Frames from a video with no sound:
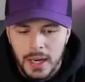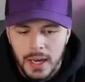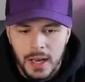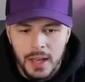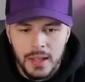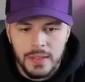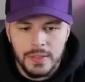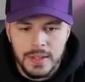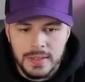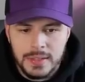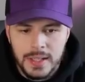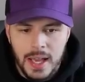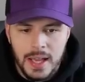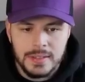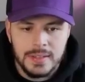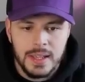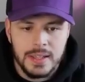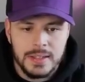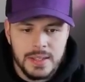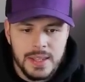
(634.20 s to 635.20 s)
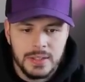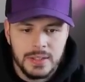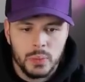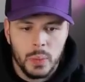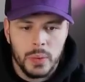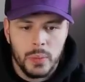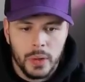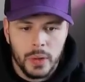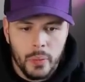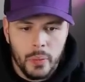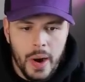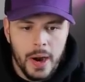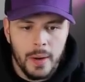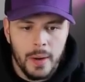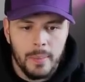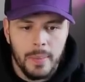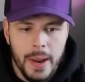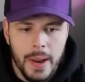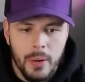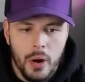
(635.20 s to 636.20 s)
This guy says this would require
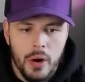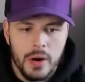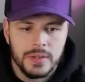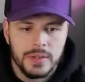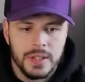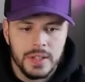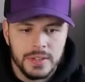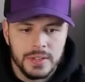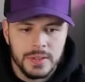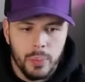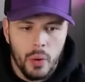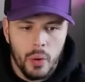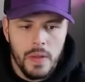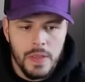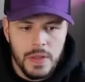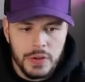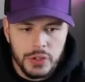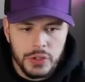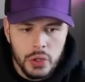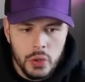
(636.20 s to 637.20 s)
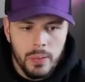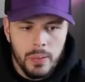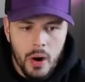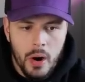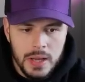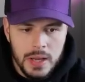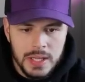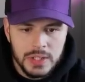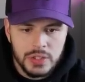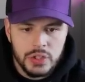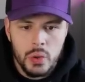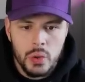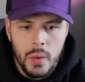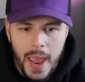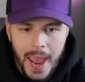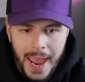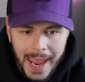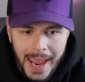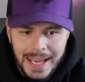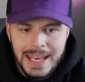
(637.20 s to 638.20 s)
bipartisan support. The two parties do
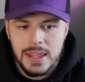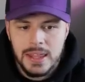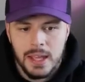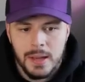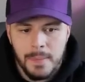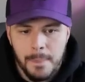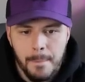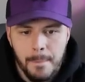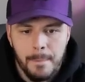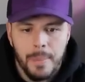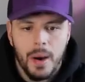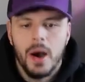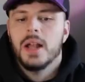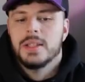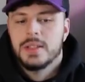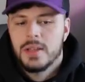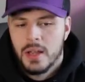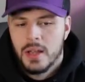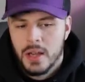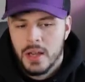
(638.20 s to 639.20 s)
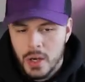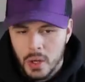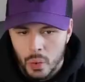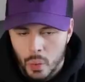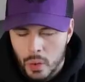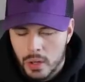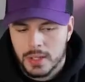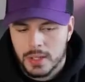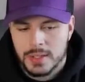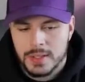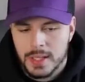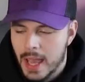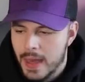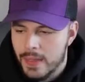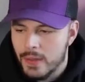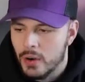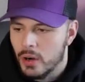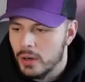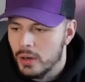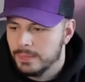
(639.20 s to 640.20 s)
anything but work
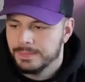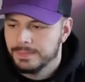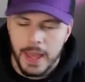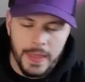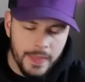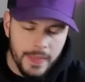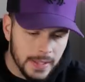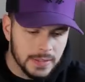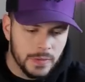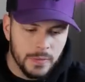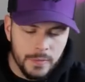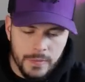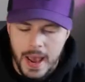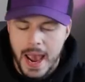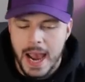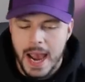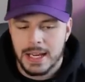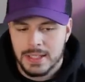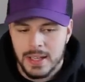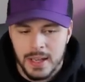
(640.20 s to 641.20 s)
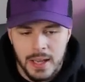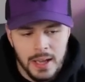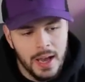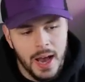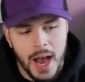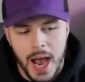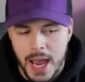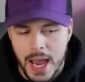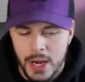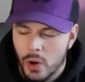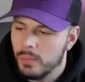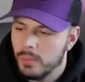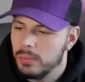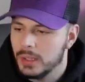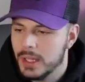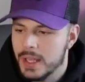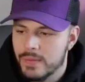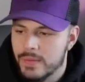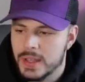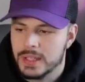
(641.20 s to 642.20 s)
together. And that's a fact. I don't
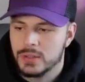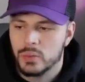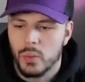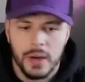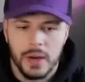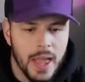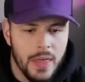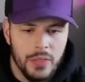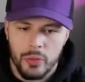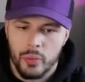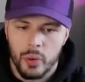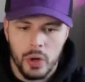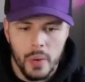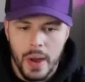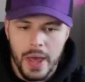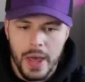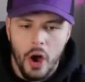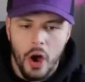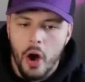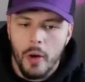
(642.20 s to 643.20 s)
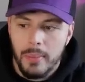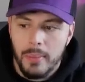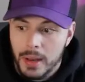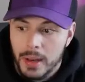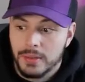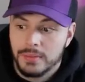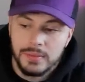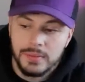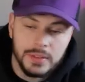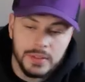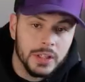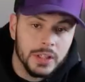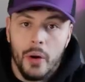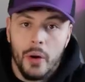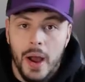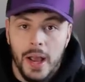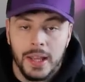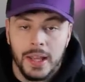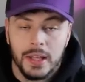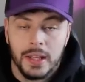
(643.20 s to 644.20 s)
believe this will get through at all, but, you know,
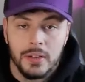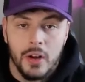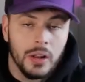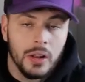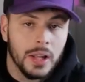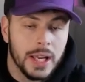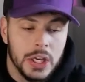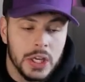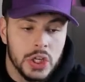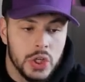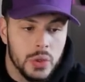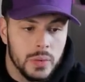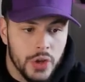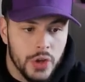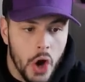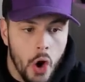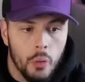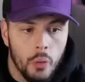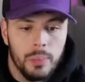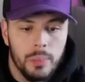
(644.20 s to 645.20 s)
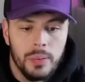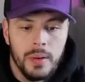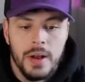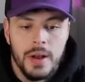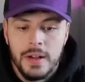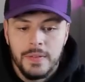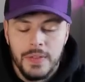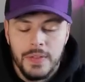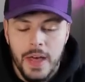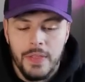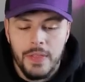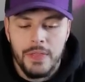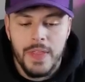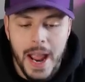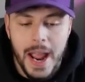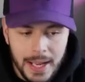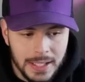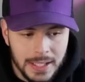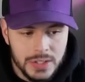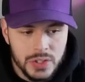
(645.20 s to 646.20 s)
all I can do is hope that
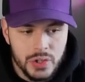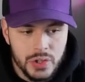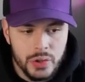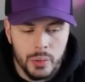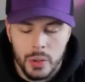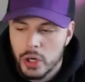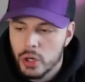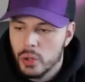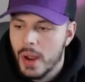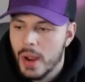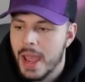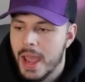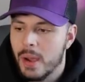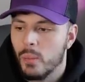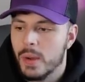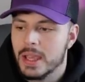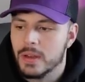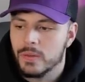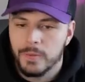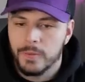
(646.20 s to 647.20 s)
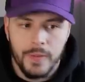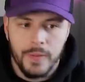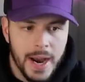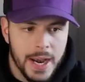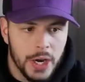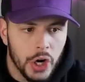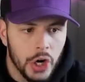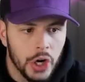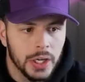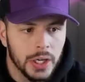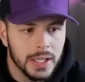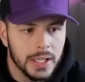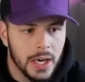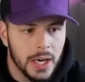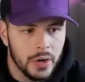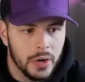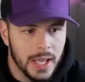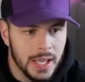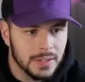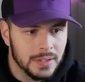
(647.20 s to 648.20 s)
that gets through and we can fire
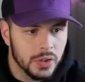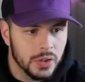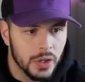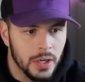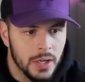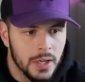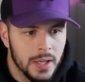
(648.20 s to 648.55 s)
Gary Gensler.